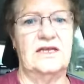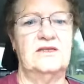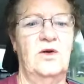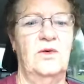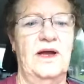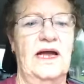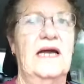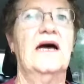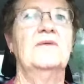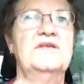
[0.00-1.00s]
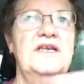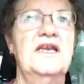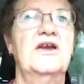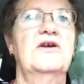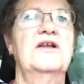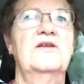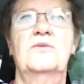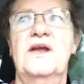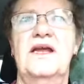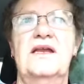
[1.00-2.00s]
So I'm sitting here in the
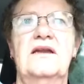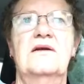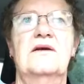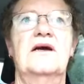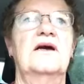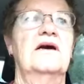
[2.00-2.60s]
rain uh,